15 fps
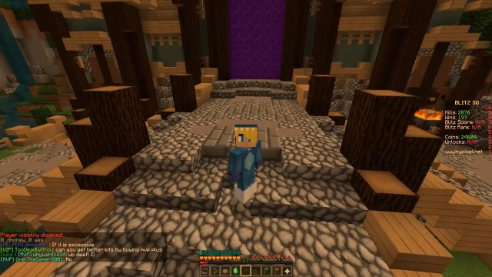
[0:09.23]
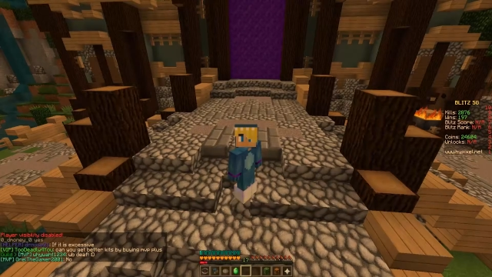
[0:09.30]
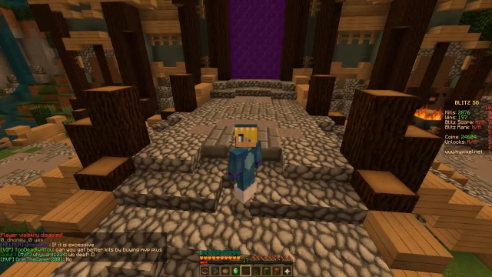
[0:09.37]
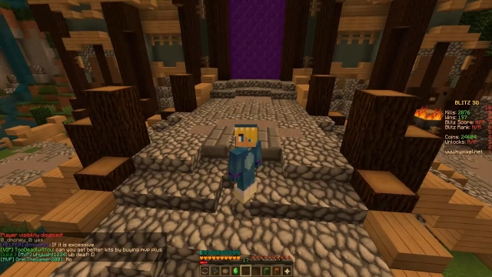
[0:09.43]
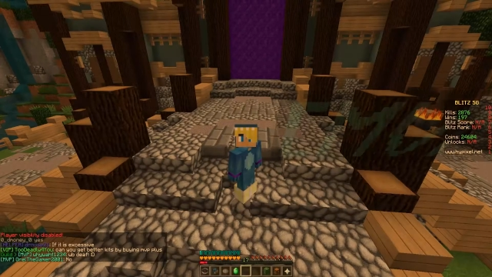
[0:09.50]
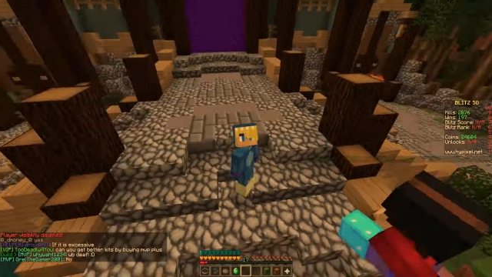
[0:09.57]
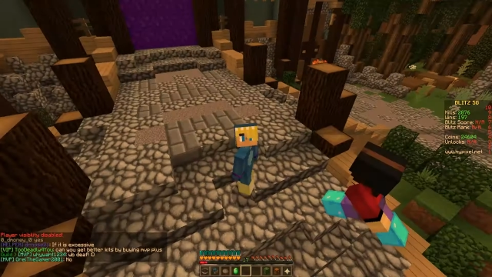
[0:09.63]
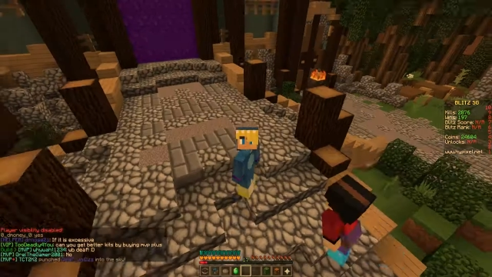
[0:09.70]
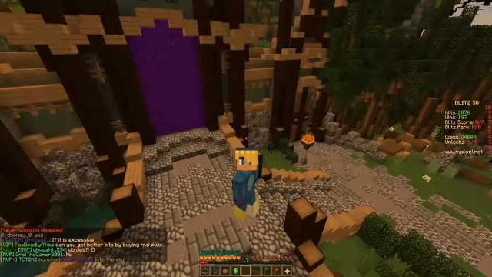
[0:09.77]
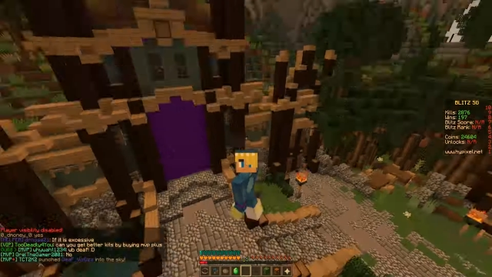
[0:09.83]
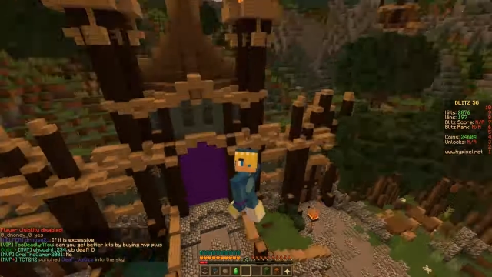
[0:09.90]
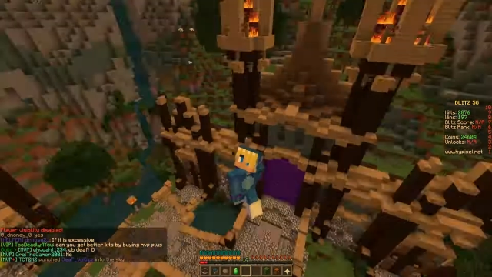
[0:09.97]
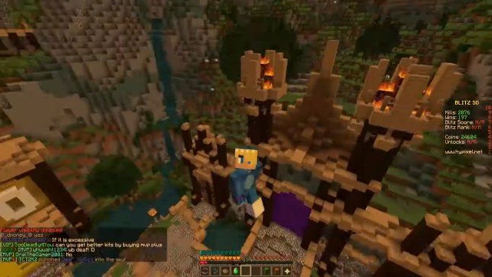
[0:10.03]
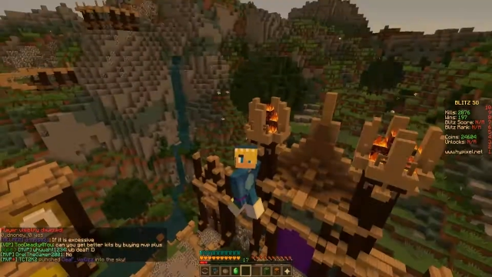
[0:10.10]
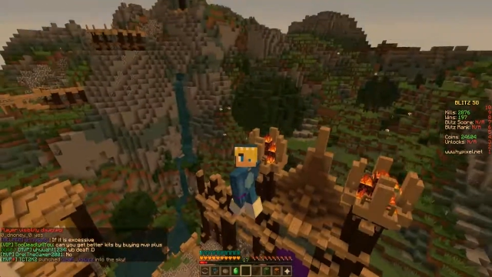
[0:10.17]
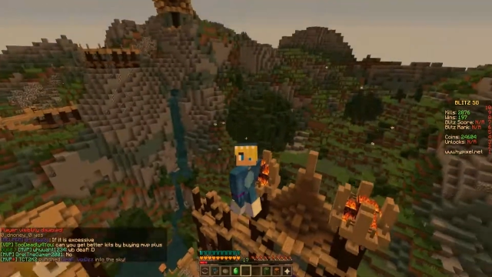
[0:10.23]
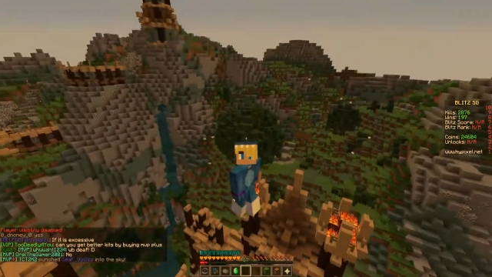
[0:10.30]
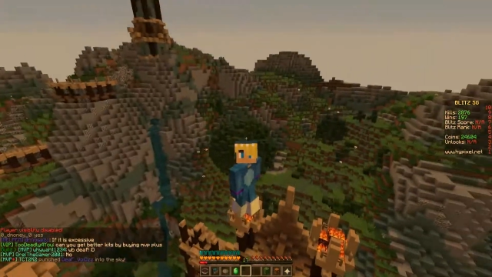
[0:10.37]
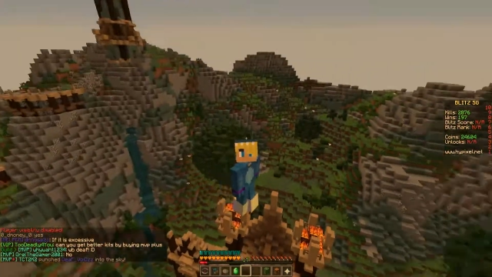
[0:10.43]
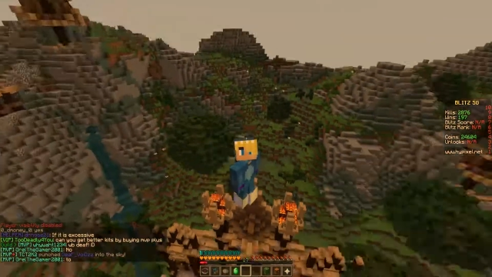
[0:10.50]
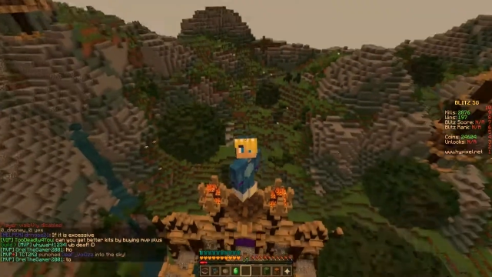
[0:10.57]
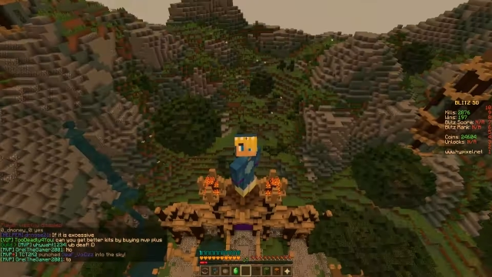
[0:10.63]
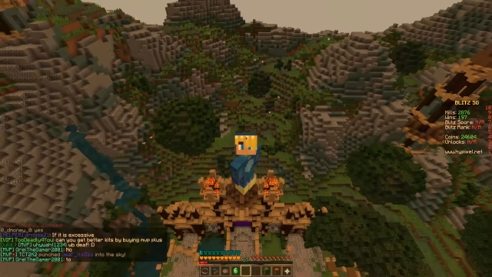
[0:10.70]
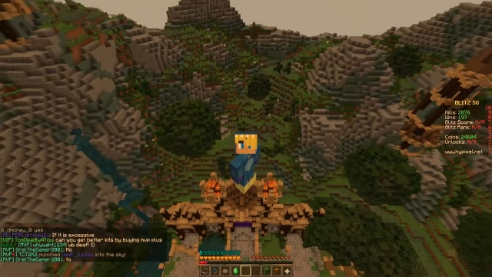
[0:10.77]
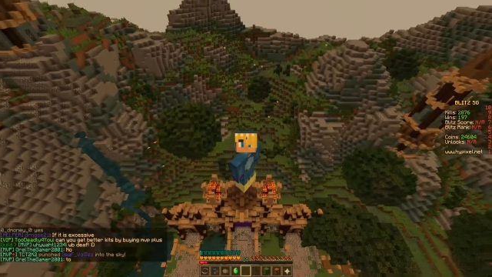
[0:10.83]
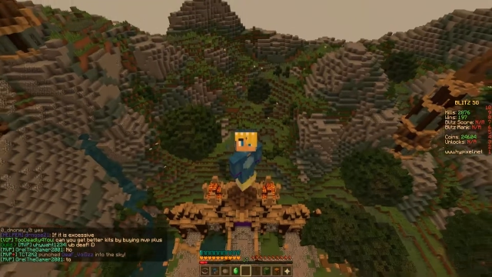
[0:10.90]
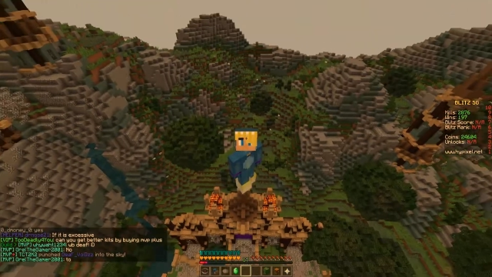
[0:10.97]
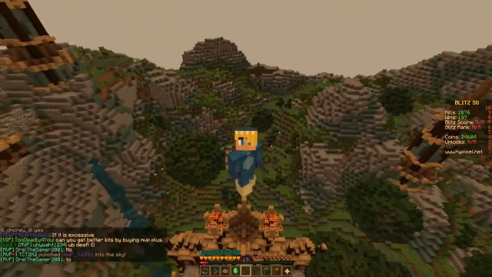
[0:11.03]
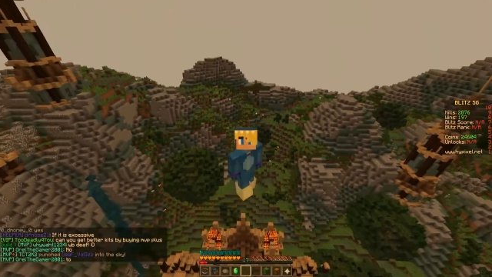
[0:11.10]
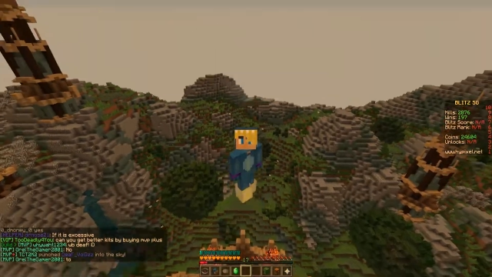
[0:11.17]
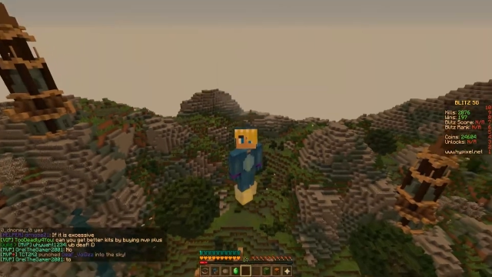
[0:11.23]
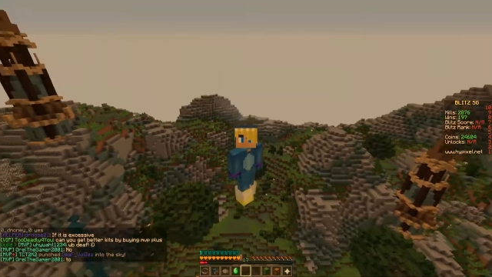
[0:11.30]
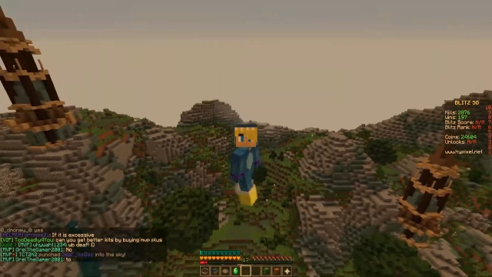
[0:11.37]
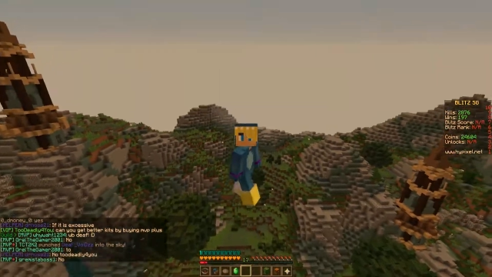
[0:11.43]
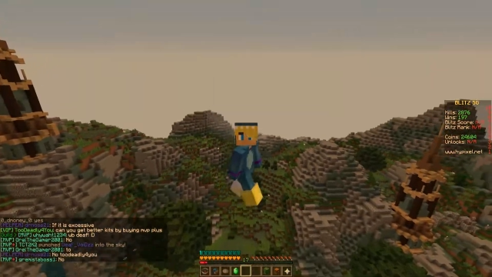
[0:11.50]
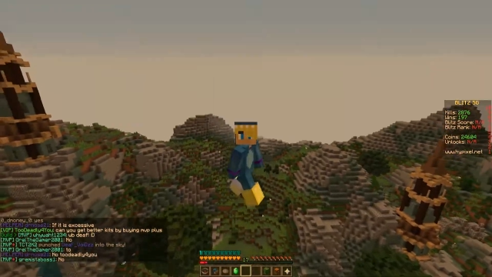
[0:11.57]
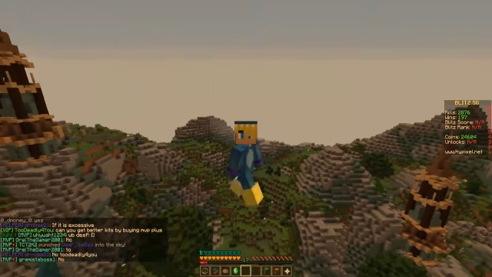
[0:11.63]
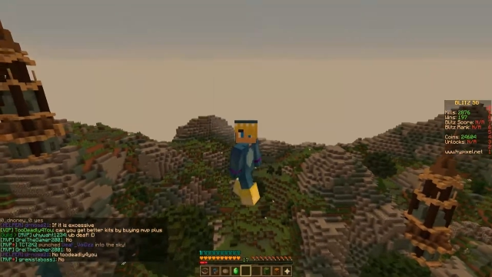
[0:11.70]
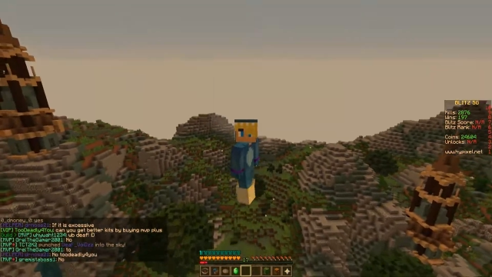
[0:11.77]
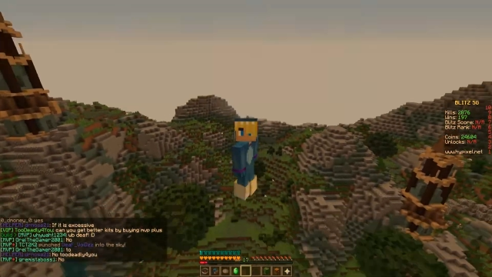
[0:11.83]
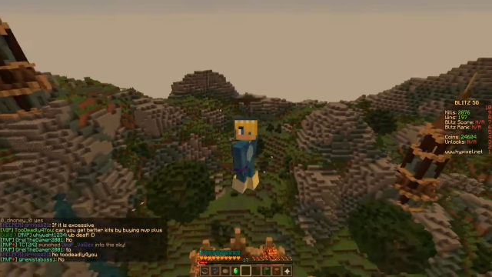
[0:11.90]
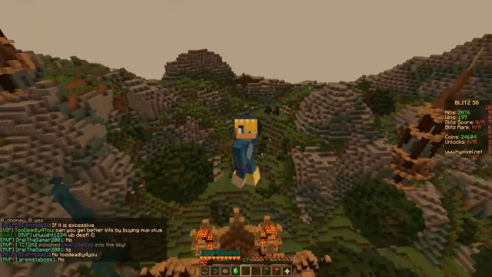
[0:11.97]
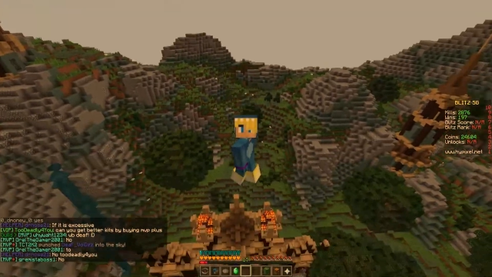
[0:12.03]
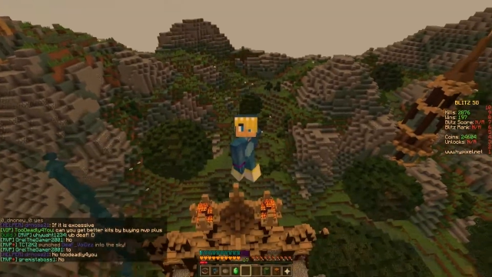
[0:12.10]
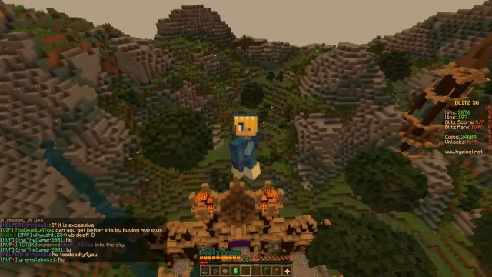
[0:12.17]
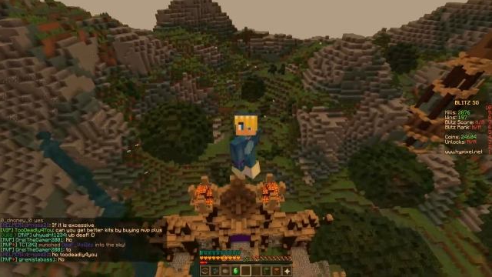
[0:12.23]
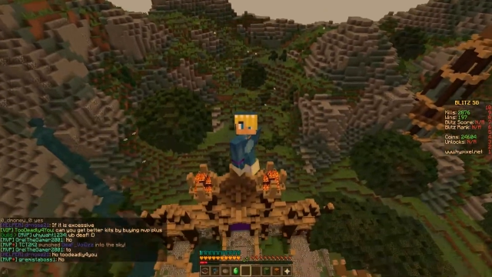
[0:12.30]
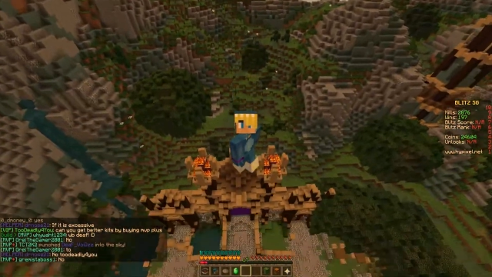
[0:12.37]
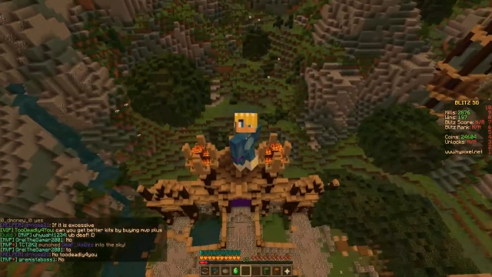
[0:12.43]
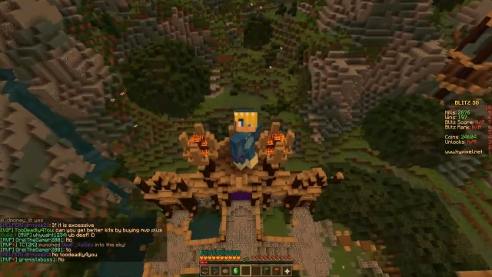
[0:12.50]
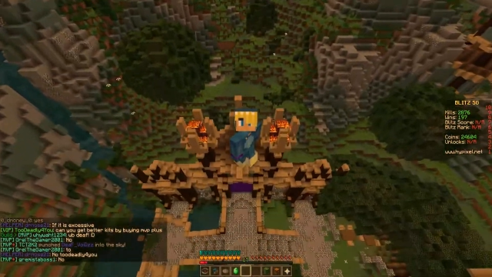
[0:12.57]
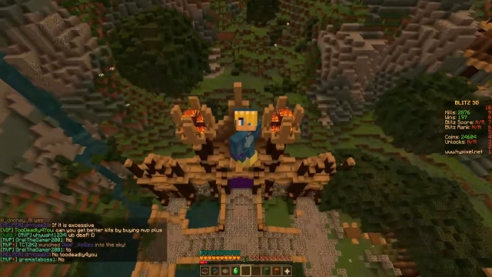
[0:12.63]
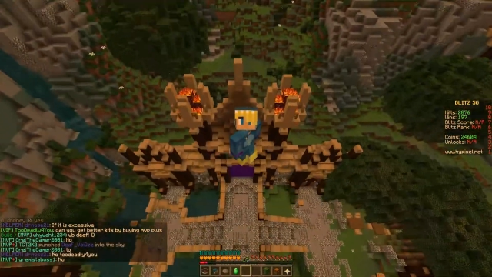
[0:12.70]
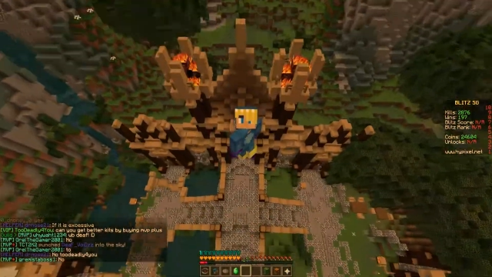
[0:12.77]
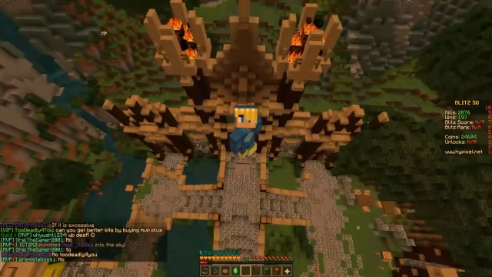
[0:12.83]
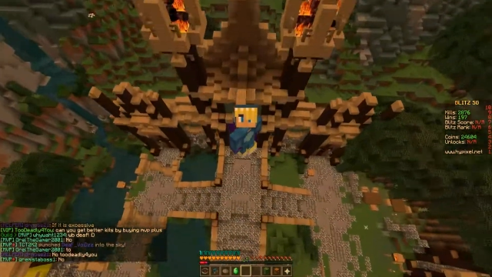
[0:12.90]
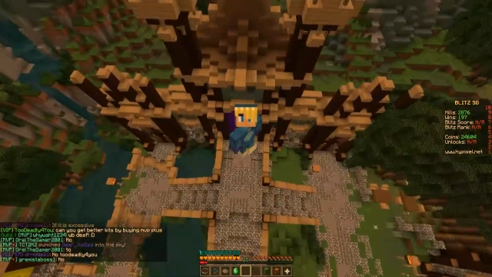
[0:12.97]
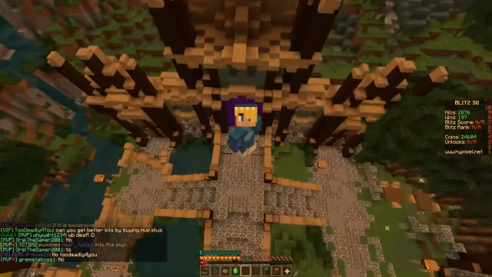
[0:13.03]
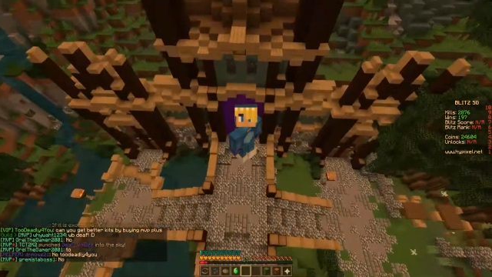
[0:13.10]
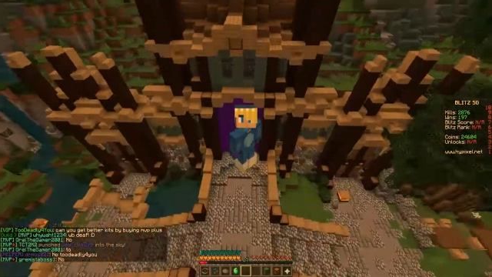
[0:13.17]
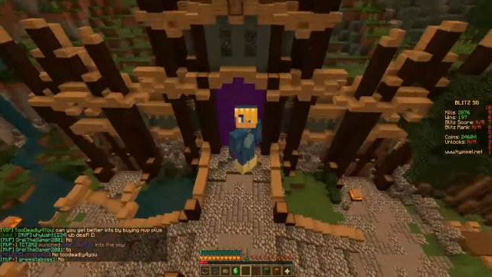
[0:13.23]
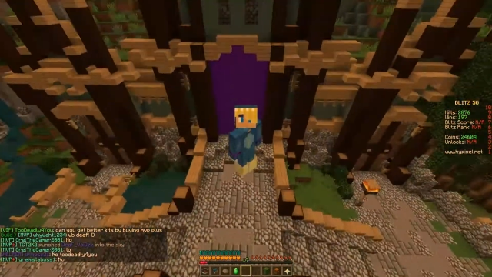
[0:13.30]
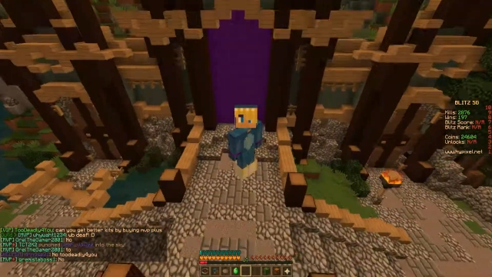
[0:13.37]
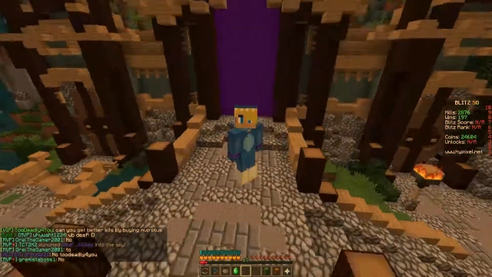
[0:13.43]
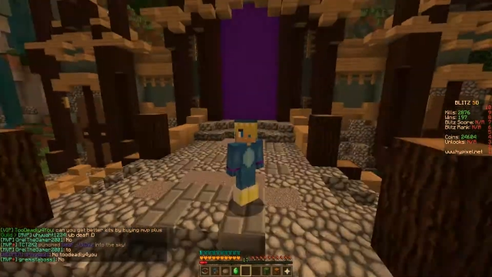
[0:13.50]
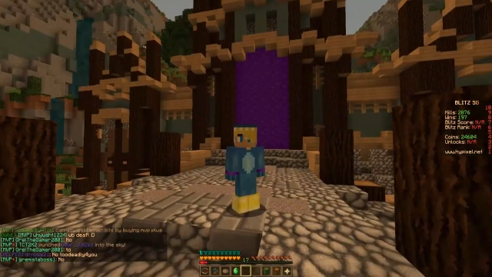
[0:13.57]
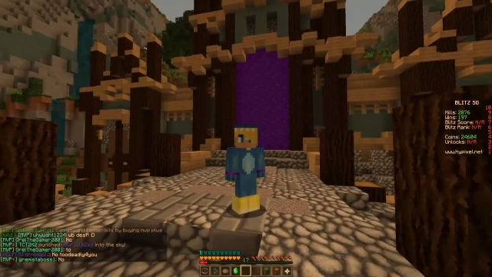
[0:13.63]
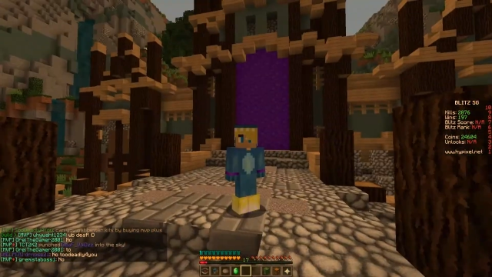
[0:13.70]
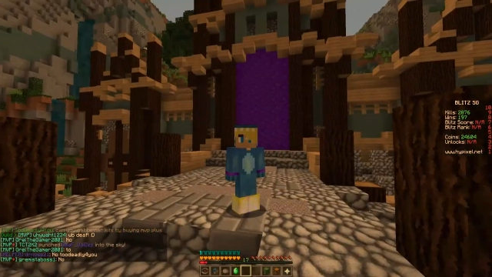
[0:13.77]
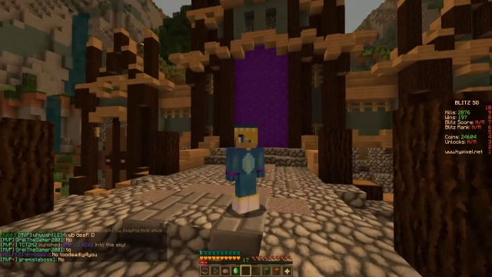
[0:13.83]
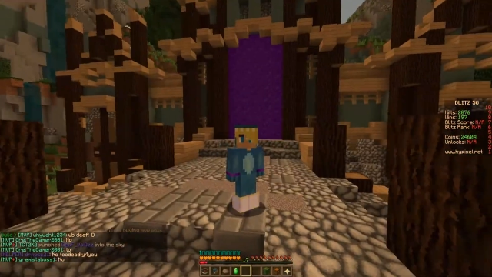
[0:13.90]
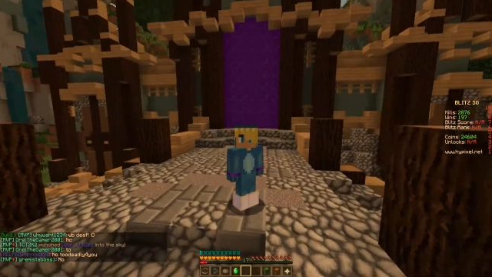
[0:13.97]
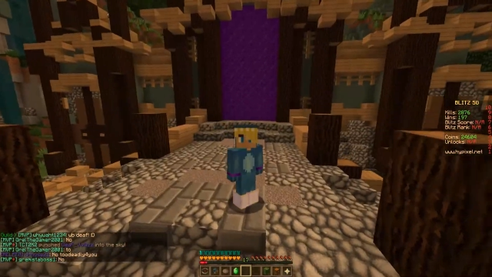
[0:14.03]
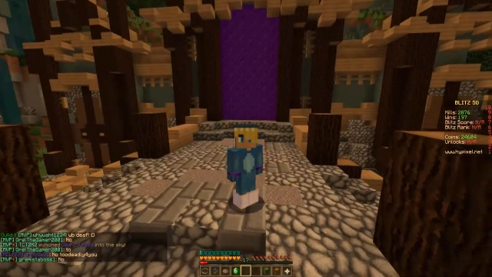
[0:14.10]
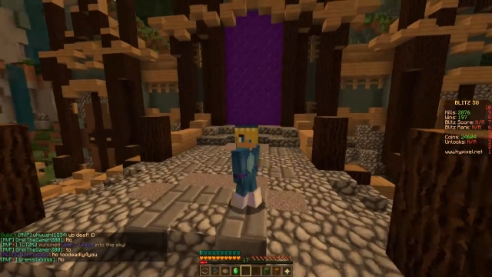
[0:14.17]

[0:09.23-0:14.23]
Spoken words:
[unreadable: no face in view]